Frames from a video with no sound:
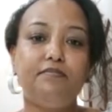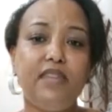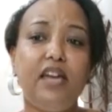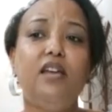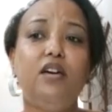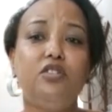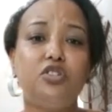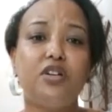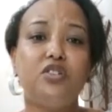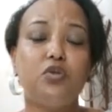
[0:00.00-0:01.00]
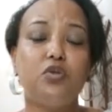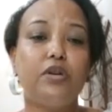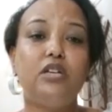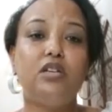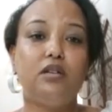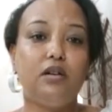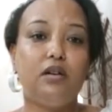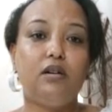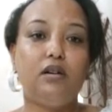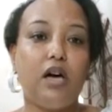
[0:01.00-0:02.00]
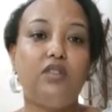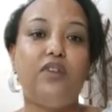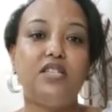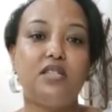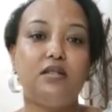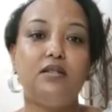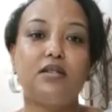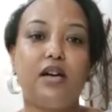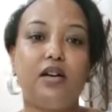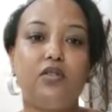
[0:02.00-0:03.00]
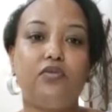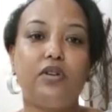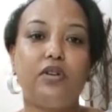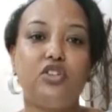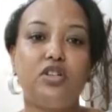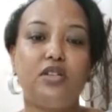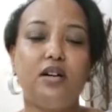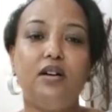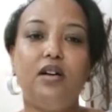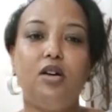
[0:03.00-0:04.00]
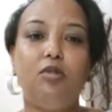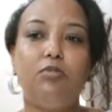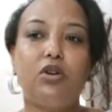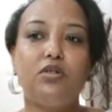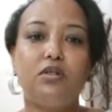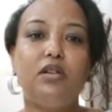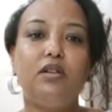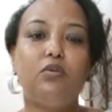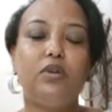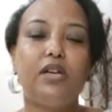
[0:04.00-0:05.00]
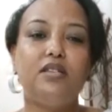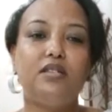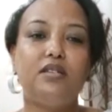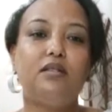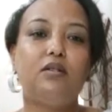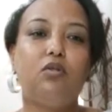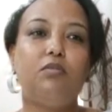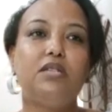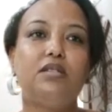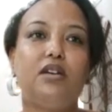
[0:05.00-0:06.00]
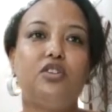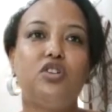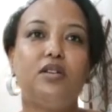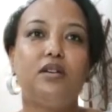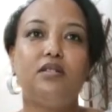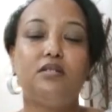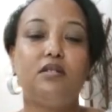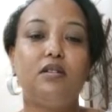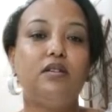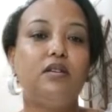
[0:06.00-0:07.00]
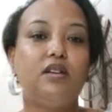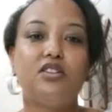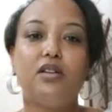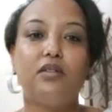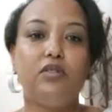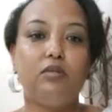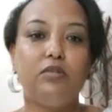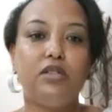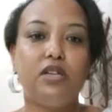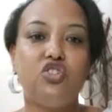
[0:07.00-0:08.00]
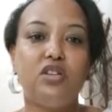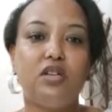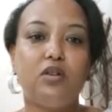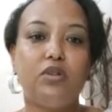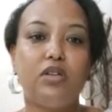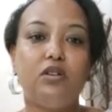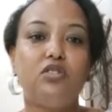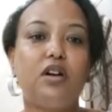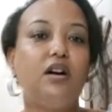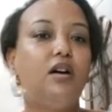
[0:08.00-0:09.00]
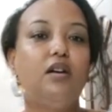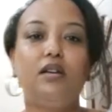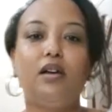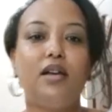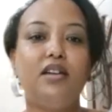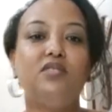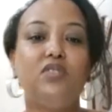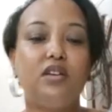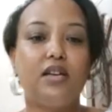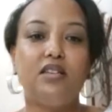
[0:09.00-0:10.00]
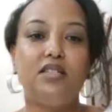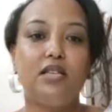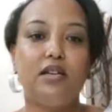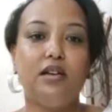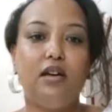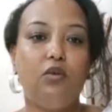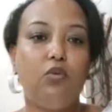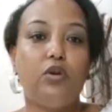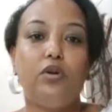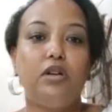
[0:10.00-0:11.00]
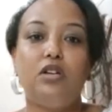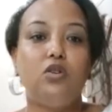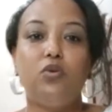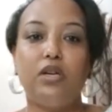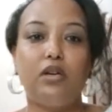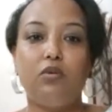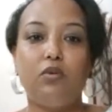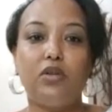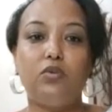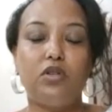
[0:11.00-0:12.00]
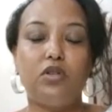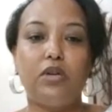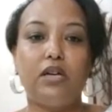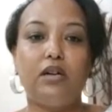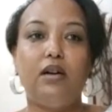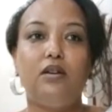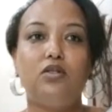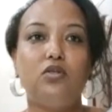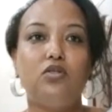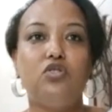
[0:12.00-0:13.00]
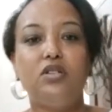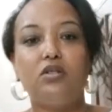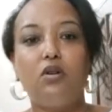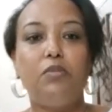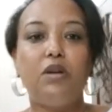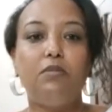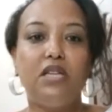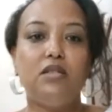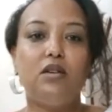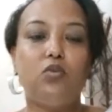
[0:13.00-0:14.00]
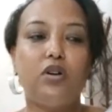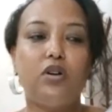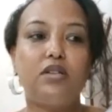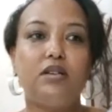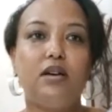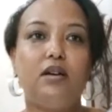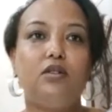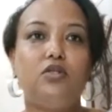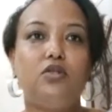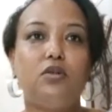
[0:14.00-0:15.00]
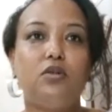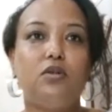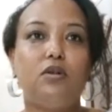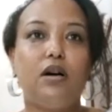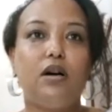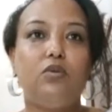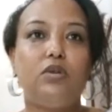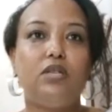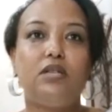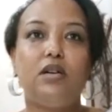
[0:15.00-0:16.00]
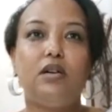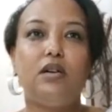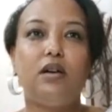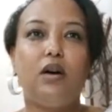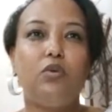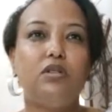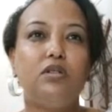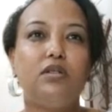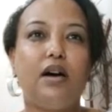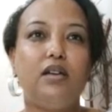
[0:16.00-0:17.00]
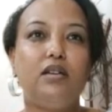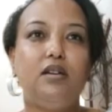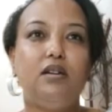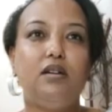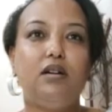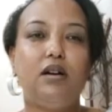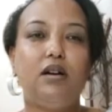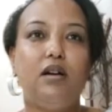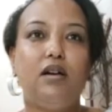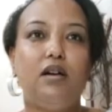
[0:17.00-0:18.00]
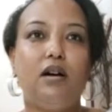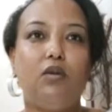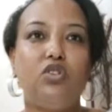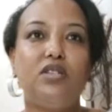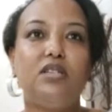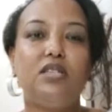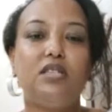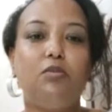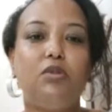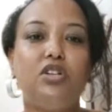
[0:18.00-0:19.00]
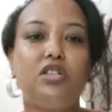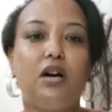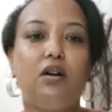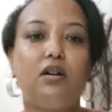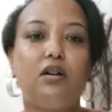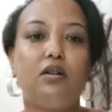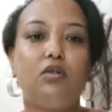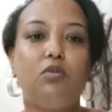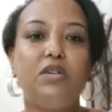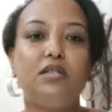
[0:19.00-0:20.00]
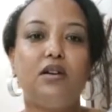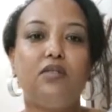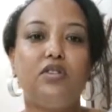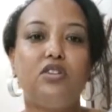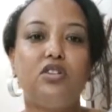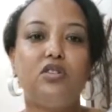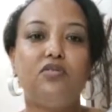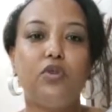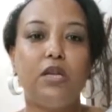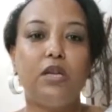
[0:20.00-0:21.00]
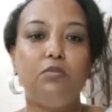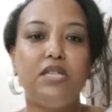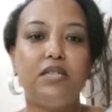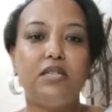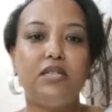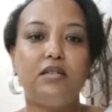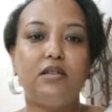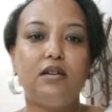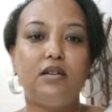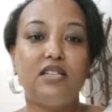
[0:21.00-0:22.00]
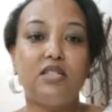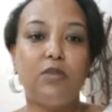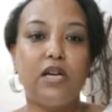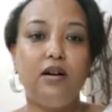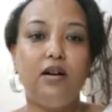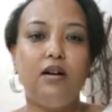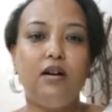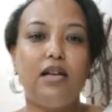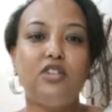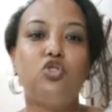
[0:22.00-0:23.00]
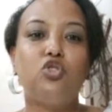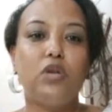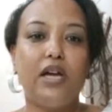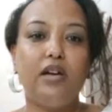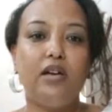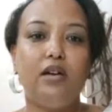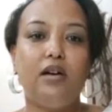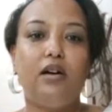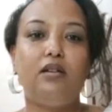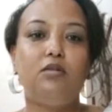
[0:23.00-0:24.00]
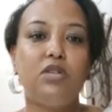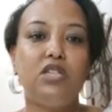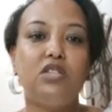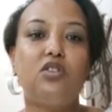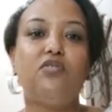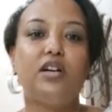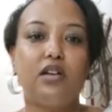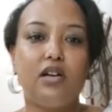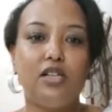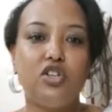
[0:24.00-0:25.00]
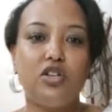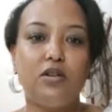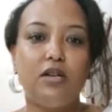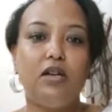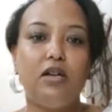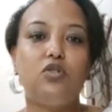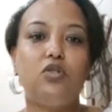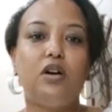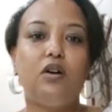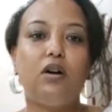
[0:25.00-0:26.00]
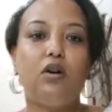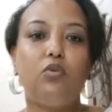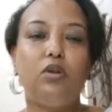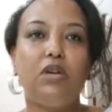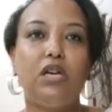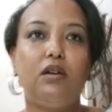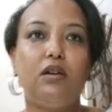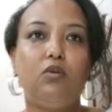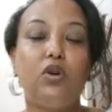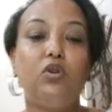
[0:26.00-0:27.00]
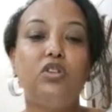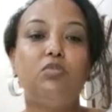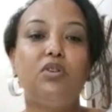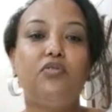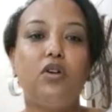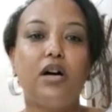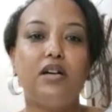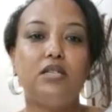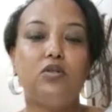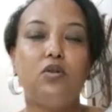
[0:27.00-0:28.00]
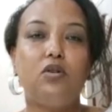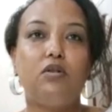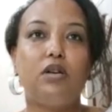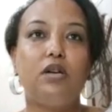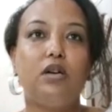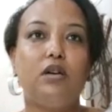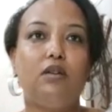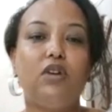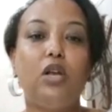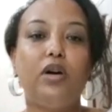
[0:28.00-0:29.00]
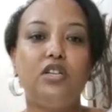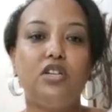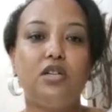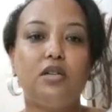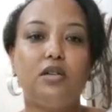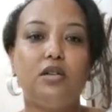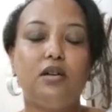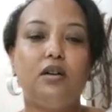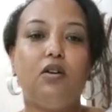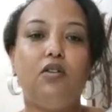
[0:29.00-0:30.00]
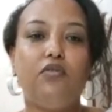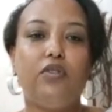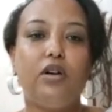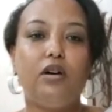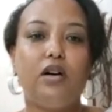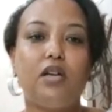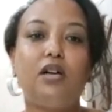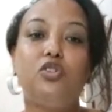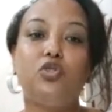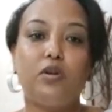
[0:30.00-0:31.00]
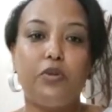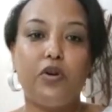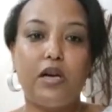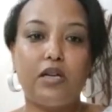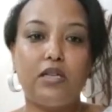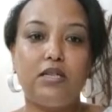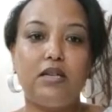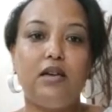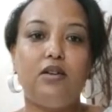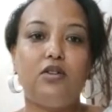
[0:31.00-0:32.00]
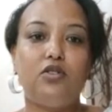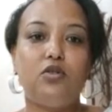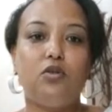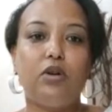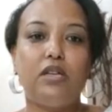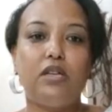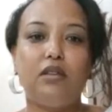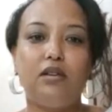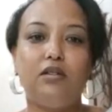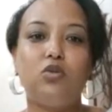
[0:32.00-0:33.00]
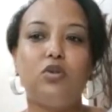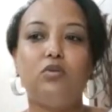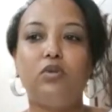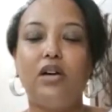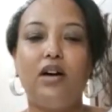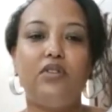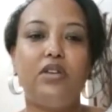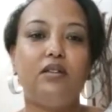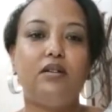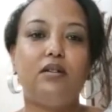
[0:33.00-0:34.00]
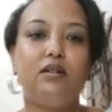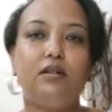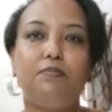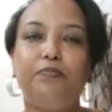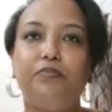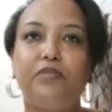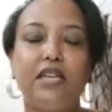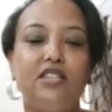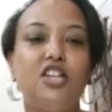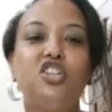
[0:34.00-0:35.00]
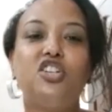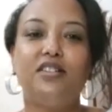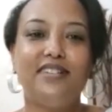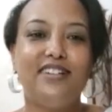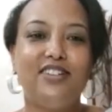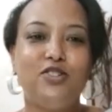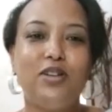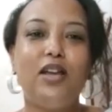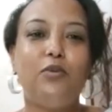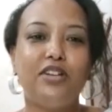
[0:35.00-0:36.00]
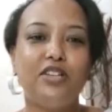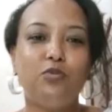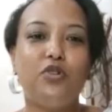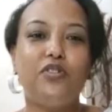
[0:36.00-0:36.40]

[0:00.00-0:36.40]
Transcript: And Eritrea has already advanced in this kind of agenda, because really when I see the COMESA agenda, it's really the national development agenda with Eritrea. It aligns very nicely. We're already doing what we're doing. So it just complements and works. So I would say I wanted to add here, we just established our COMESA Federation of Women in Business in Asmara last July under Ministry of Agriculture. So now our women, we're going to be focused on value addition of agricultural products. So I think this one will have another session to elaborate more